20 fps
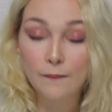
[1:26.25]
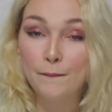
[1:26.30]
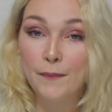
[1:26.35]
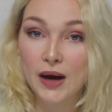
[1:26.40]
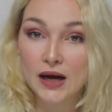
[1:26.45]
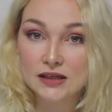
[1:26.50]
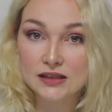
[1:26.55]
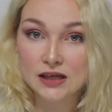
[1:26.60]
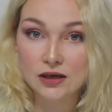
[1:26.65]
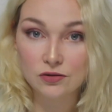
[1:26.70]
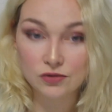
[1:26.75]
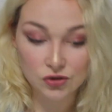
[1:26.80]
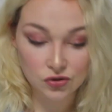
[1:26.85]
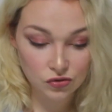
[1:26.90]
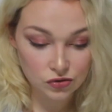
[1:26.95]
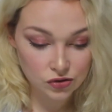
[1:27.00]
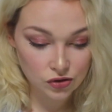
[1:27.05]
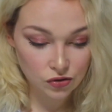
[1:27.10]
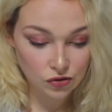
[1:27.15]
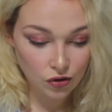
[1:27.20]
But he was
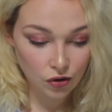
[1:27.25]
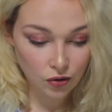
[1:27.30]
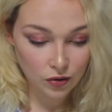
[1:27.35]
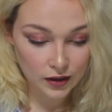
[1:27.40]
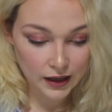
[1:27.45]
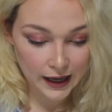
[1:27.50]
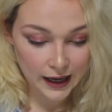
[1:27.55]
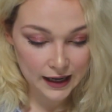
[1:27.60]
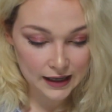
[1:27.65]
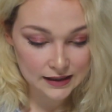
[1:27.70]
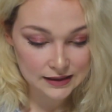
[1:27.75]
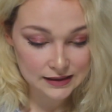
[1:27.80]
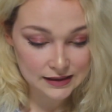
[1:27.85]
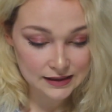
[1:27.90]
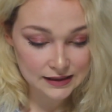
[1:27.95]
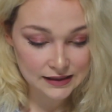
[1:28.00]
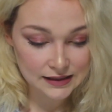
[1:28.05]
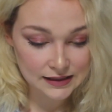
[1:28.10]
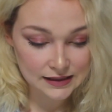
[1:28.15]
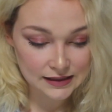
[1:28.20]
also known as
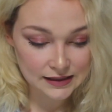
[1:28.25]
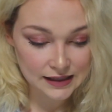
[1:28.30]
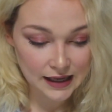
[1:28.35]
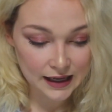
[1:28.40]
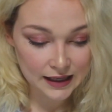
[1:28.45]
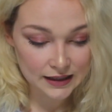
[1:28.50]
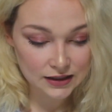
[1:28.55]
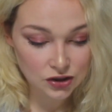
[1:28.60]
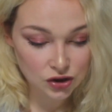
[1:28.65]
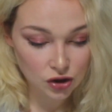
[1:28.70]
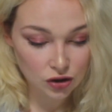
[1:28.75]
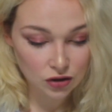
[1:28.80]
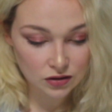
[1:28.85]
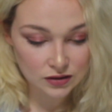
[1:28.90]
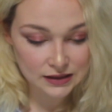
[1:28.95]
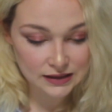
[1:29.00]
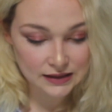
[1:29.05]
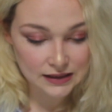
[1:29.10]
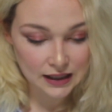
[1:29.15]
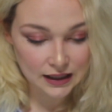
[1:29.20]
Seito
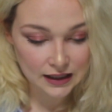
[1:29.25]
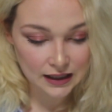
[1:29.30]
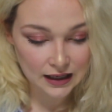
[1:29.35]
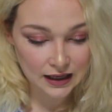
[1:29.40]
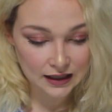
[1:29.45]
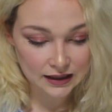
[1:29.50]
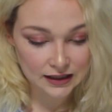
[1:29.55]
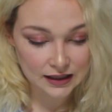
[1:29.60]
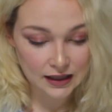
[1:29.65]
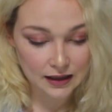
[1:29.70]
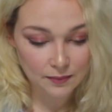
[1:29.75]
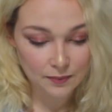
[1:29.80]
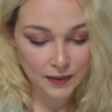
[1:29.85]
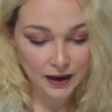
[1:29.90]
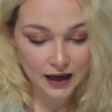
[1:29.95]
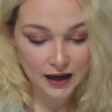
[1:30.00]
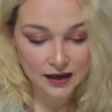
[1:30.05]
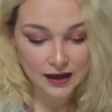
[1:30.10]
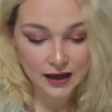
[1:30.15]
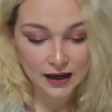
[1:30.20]

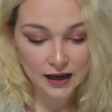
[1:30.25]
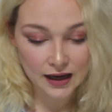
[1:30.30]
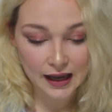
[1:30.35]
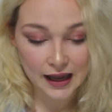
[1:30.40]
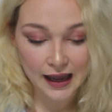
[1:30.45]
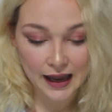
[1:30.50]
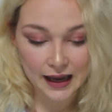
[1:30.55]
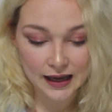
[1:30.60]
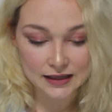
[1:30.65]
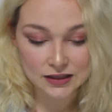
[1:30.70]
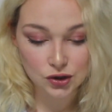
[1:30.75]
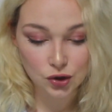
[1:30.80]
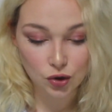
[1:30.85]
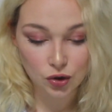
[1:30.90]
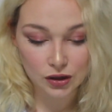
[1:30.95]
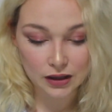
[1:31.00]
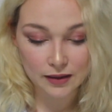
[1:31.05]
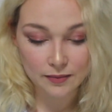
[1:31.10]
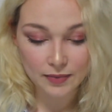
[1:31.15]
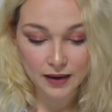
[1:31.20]
Sakakibara and
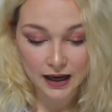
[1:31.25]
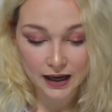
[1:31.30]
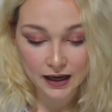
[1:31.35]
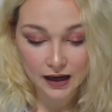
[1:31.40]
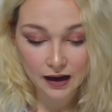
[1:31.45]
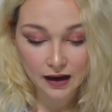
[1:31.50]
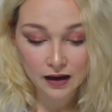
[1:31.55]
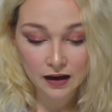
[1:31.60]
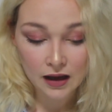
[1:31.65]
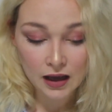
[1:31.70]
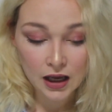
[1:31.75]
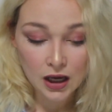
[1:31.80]
Onibara.